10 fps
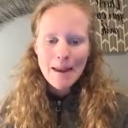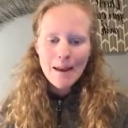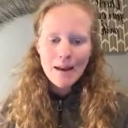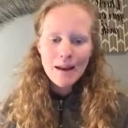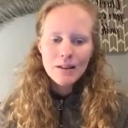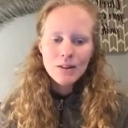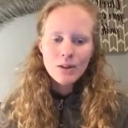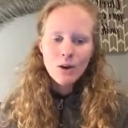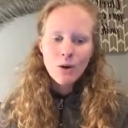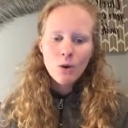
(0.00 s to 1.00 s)
And
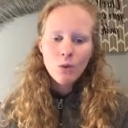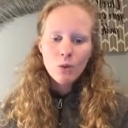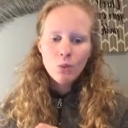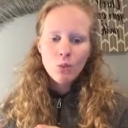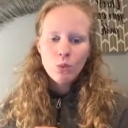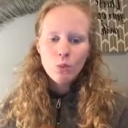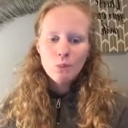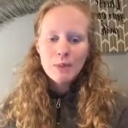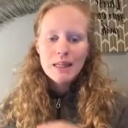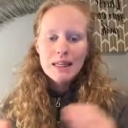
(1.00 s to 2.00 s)
so
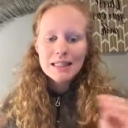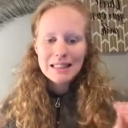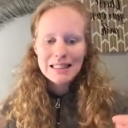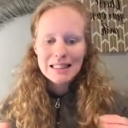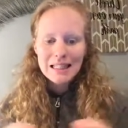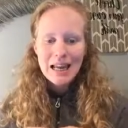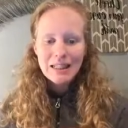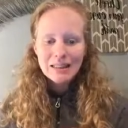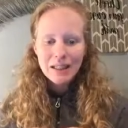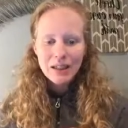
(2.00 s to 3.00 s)
being
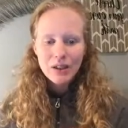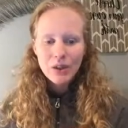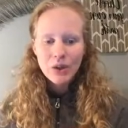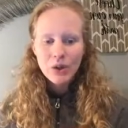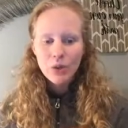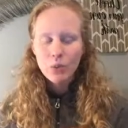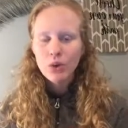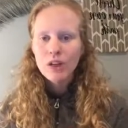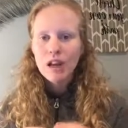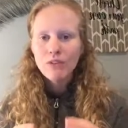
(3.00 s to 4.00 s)
disconnected, we're
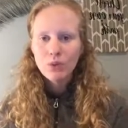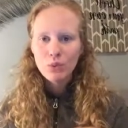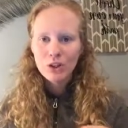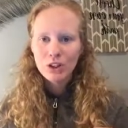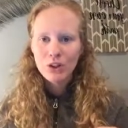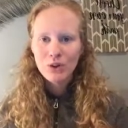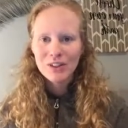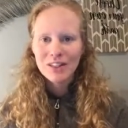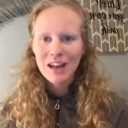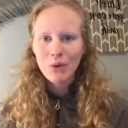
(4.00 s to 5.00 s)
never really
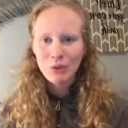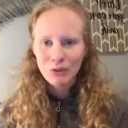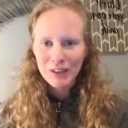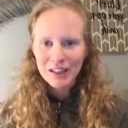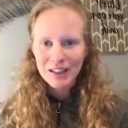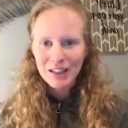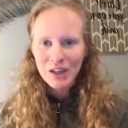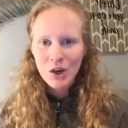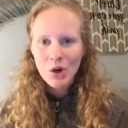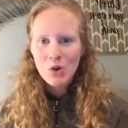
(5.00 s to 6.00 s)
noticing how we're feeling.
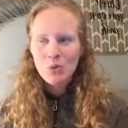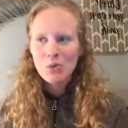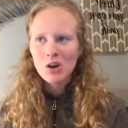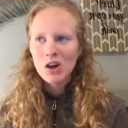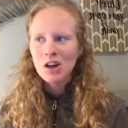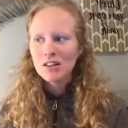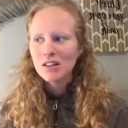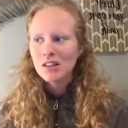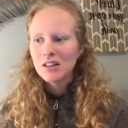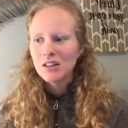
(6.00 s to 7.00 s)
We're not
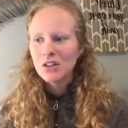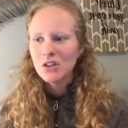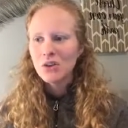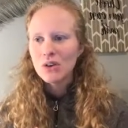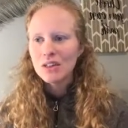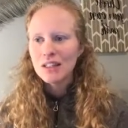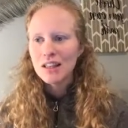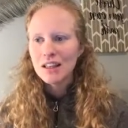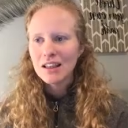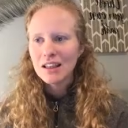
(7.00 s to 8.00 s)

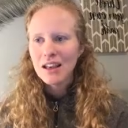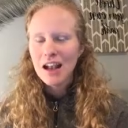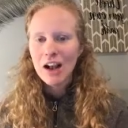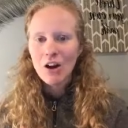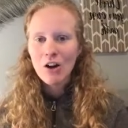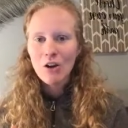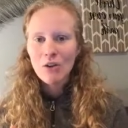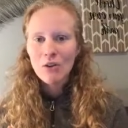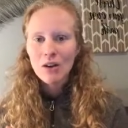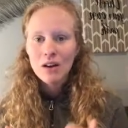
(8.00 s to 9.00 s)
noticing
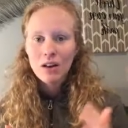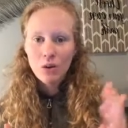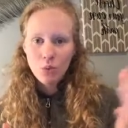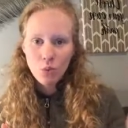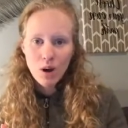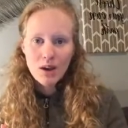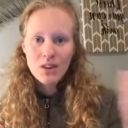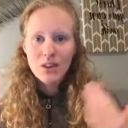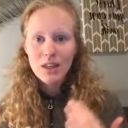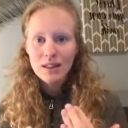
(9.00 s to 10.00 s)
how one
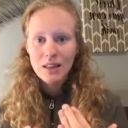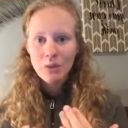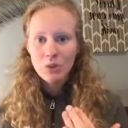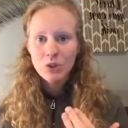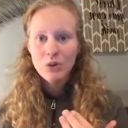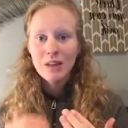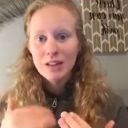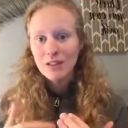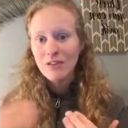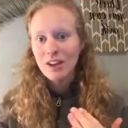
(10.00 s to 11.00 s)
thing that we're doing
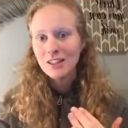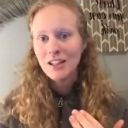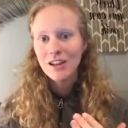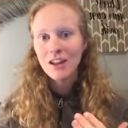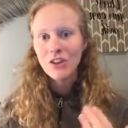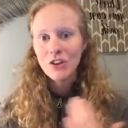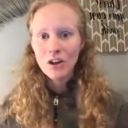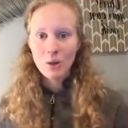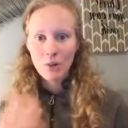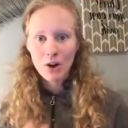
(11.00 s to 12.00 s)
is affecting another in
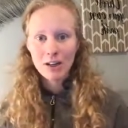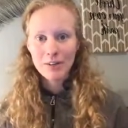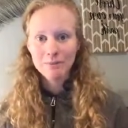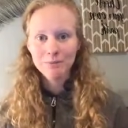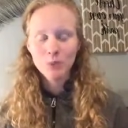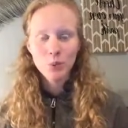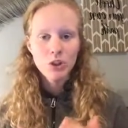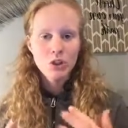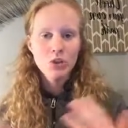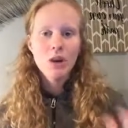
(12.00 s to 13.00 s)
our body. We
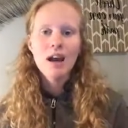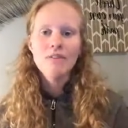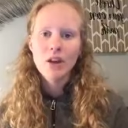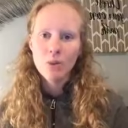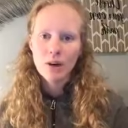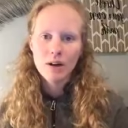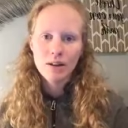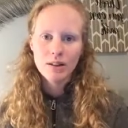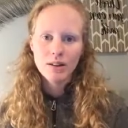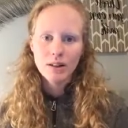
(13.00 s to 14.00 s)
just don't have that awareness.